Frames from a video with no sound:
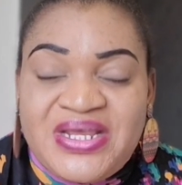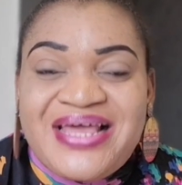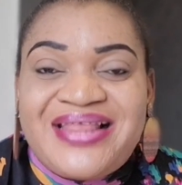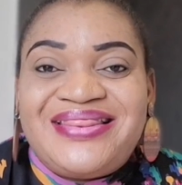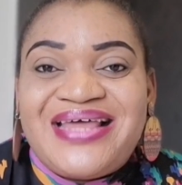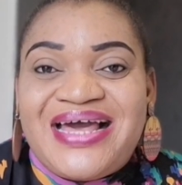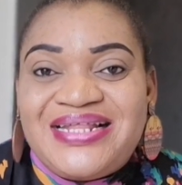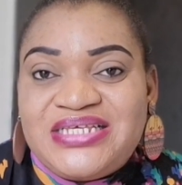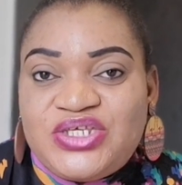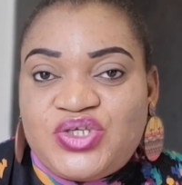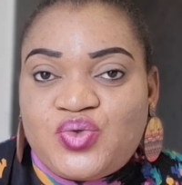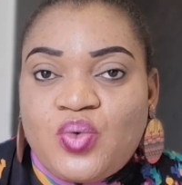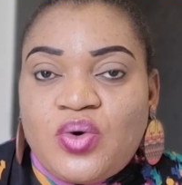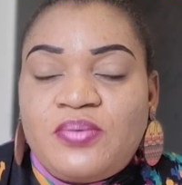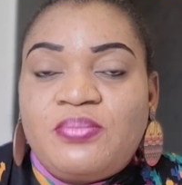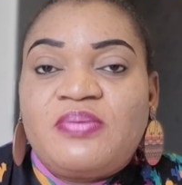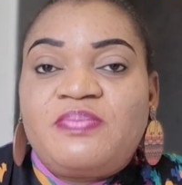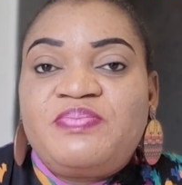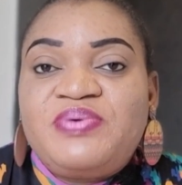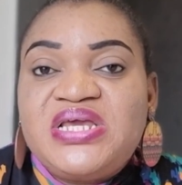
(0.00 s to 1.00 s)
That is one.
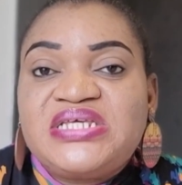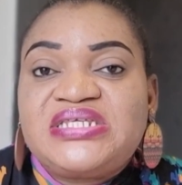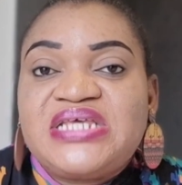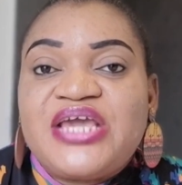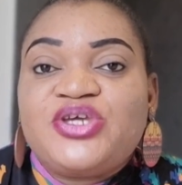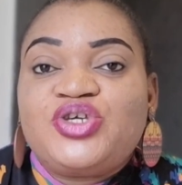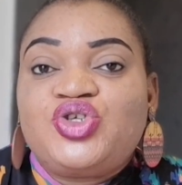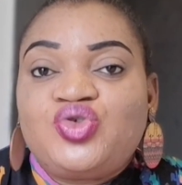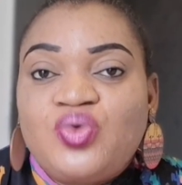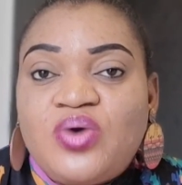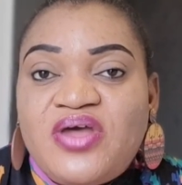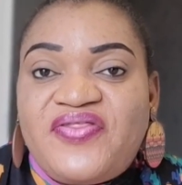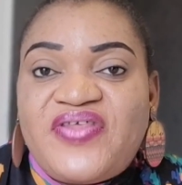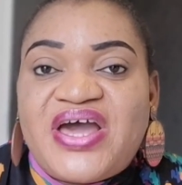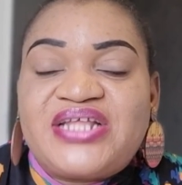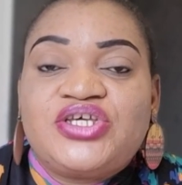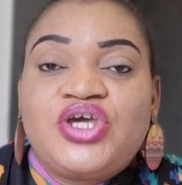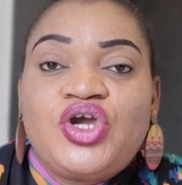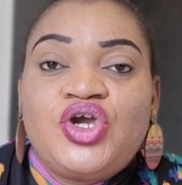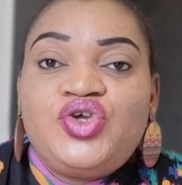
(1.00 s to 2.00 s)
But please ensure
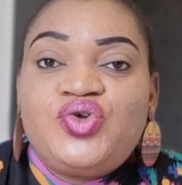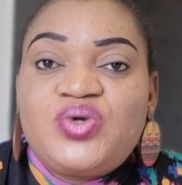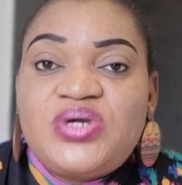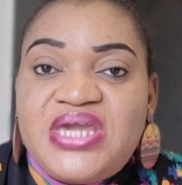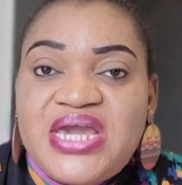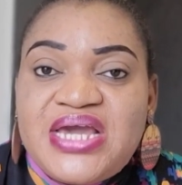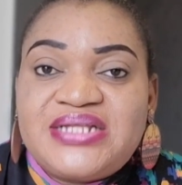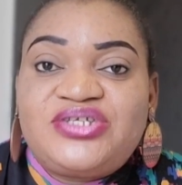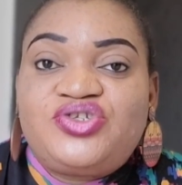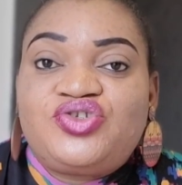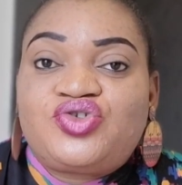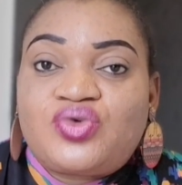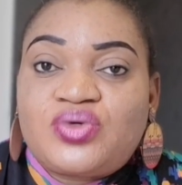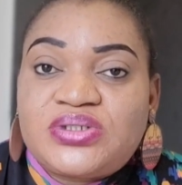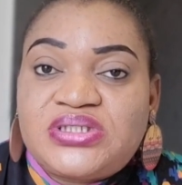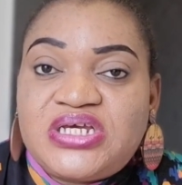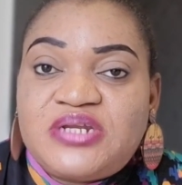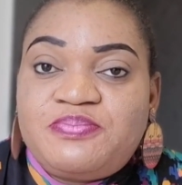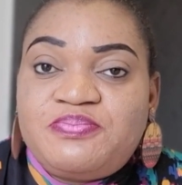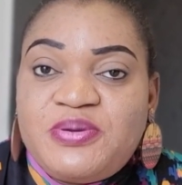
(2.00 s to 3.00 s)
that you get
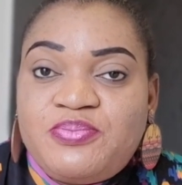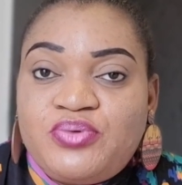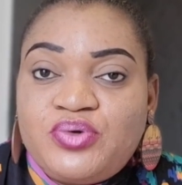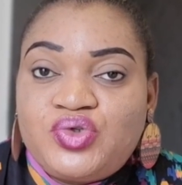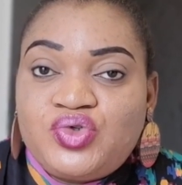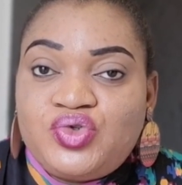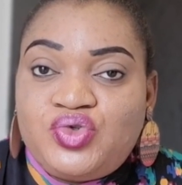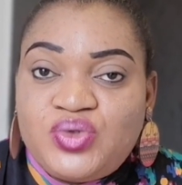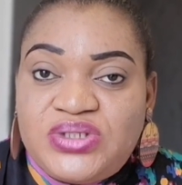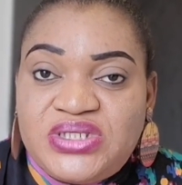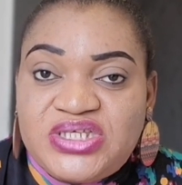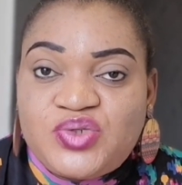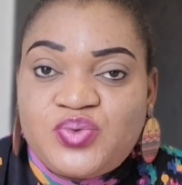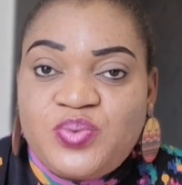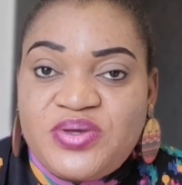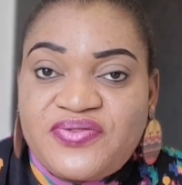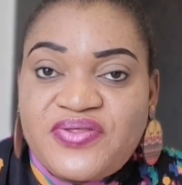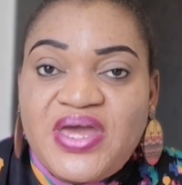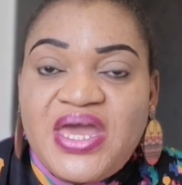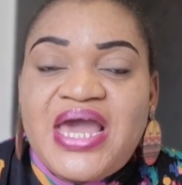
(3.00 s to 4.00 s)
trusted people to do this
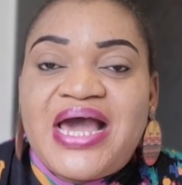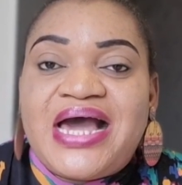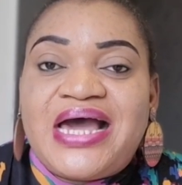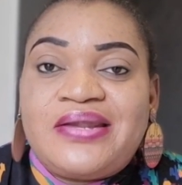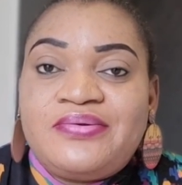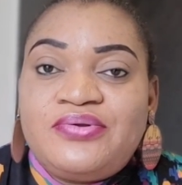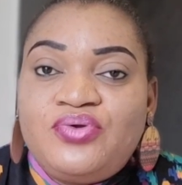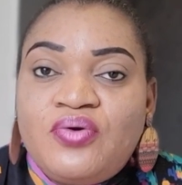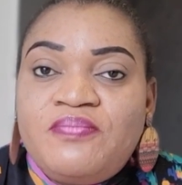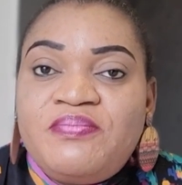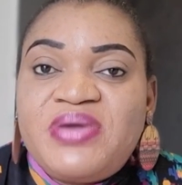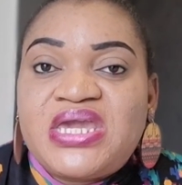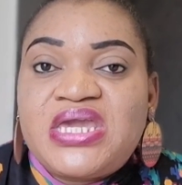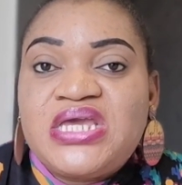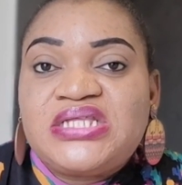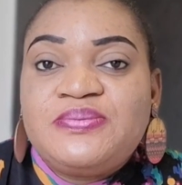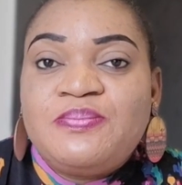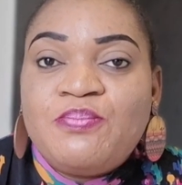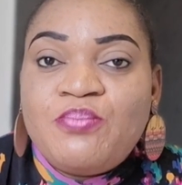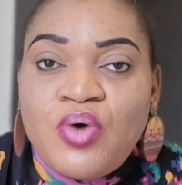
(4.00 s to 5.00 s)
with, and don't make
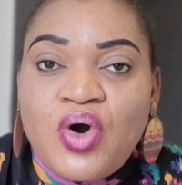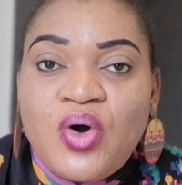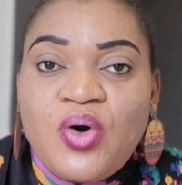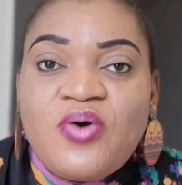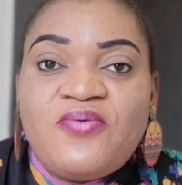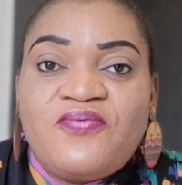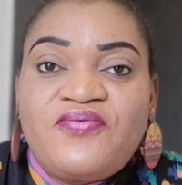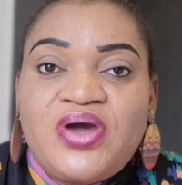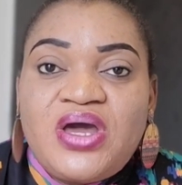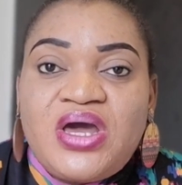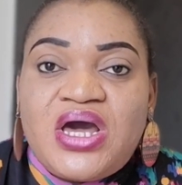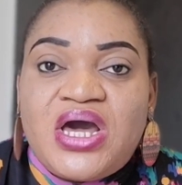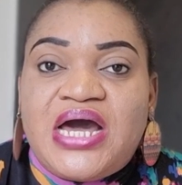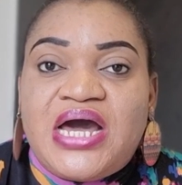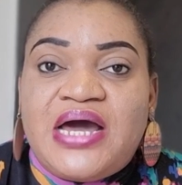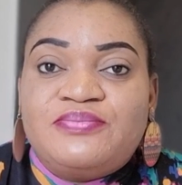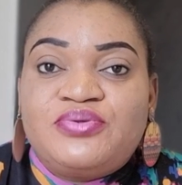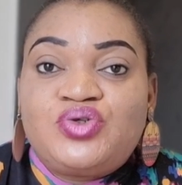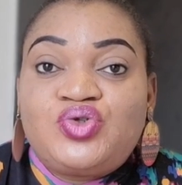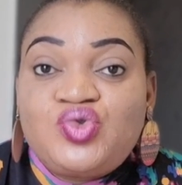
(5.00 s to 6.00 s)
it more of
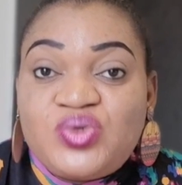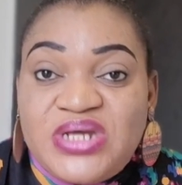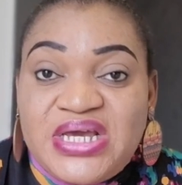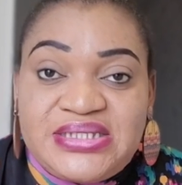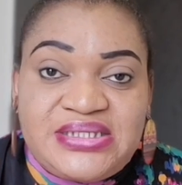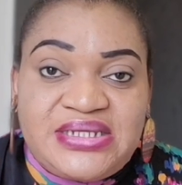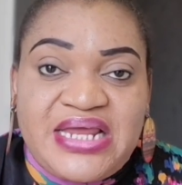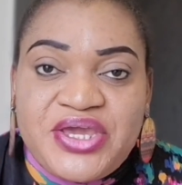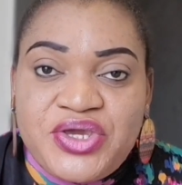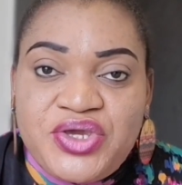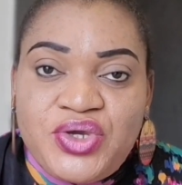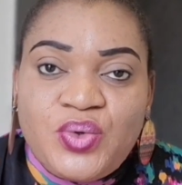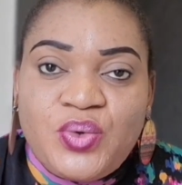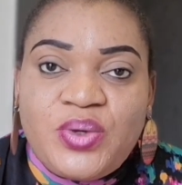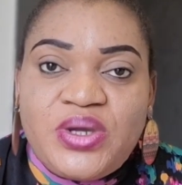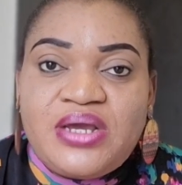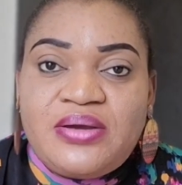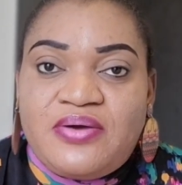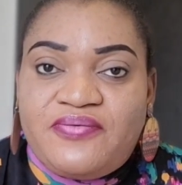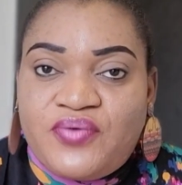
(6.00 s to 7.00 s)
students like
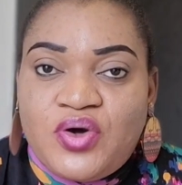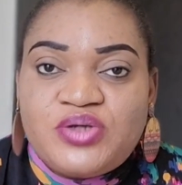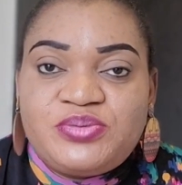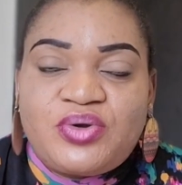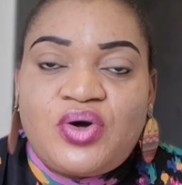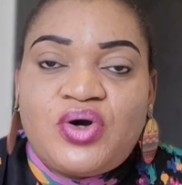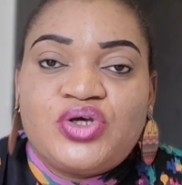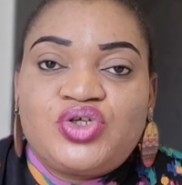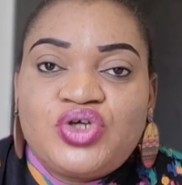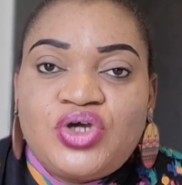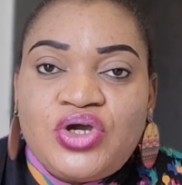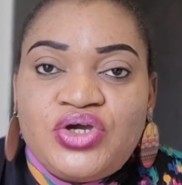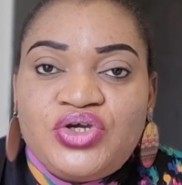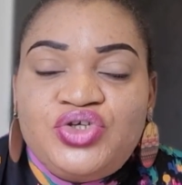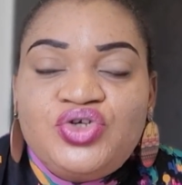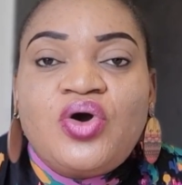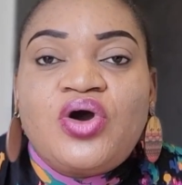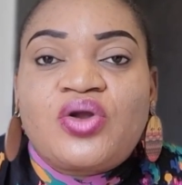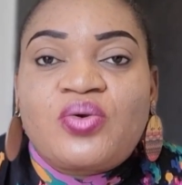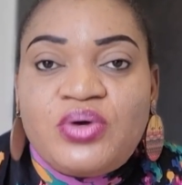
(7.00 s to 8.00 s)
you, of course, because
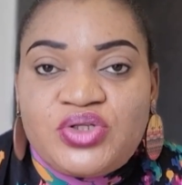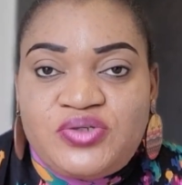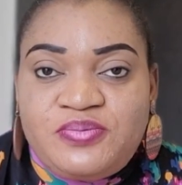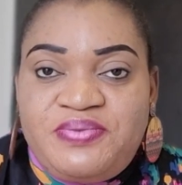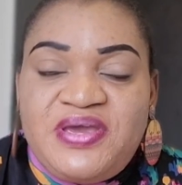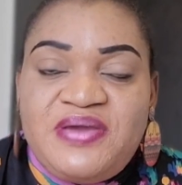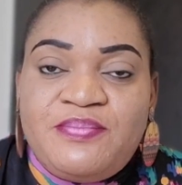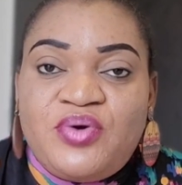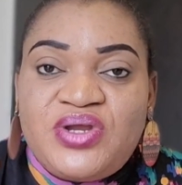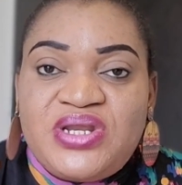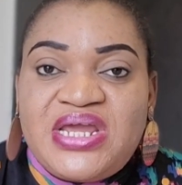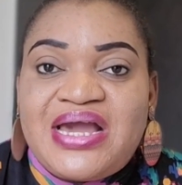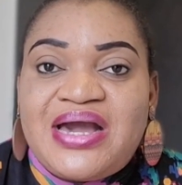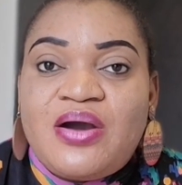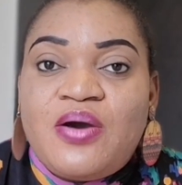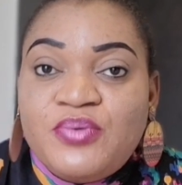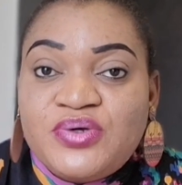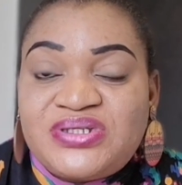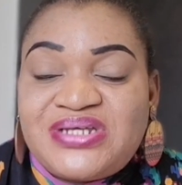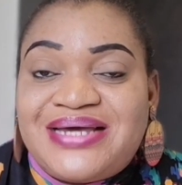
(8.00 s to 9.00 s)
you all want to pay money
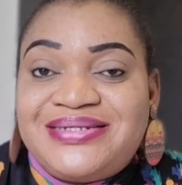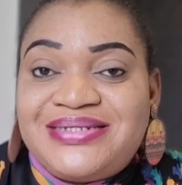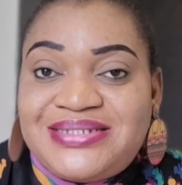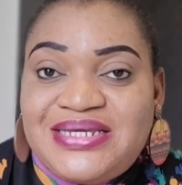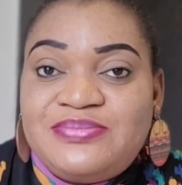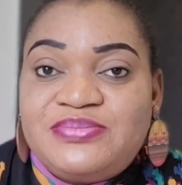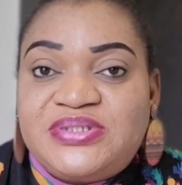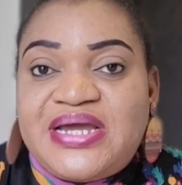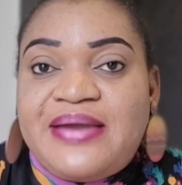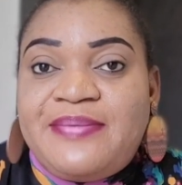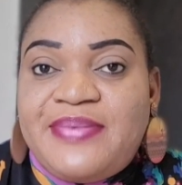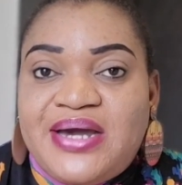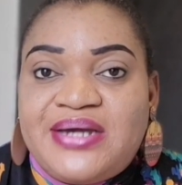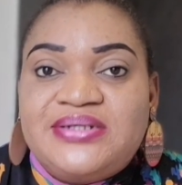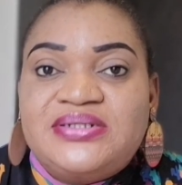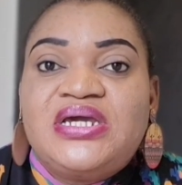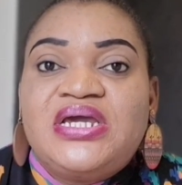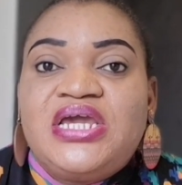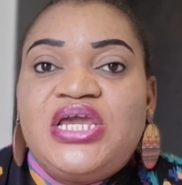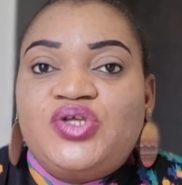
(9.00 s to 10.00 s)
almost at the same time,
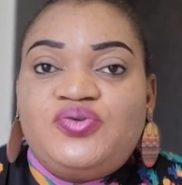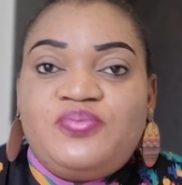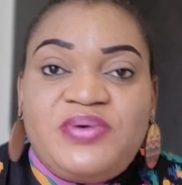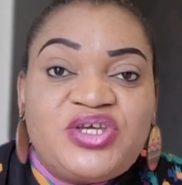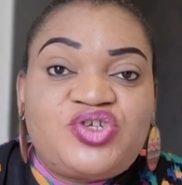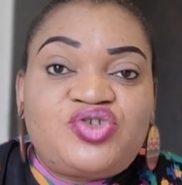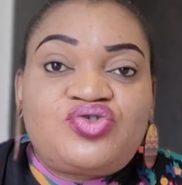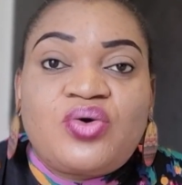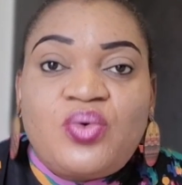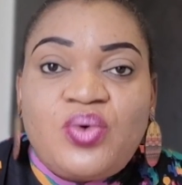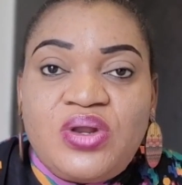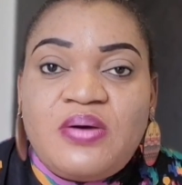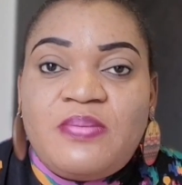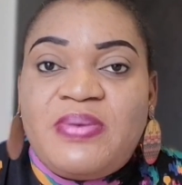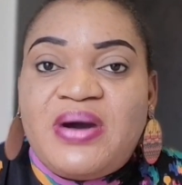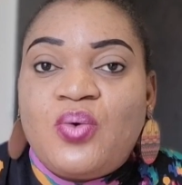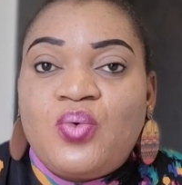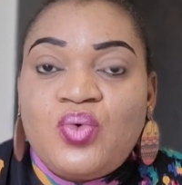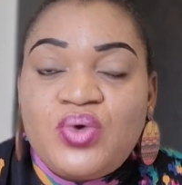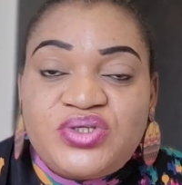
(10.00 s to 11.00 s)
and it will be a struggle
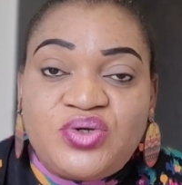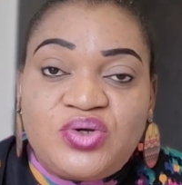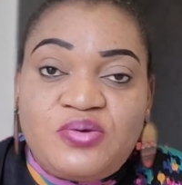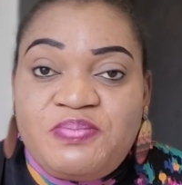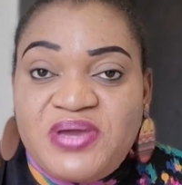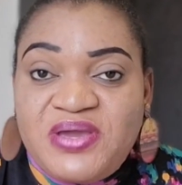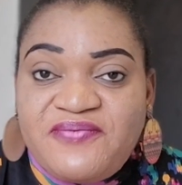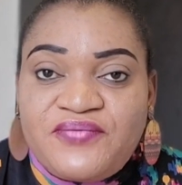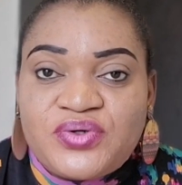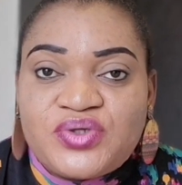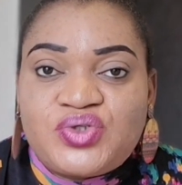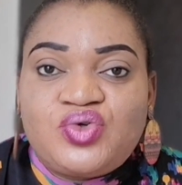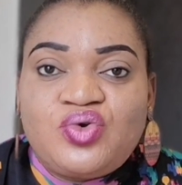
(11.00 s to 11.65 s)
about who's going to pick first.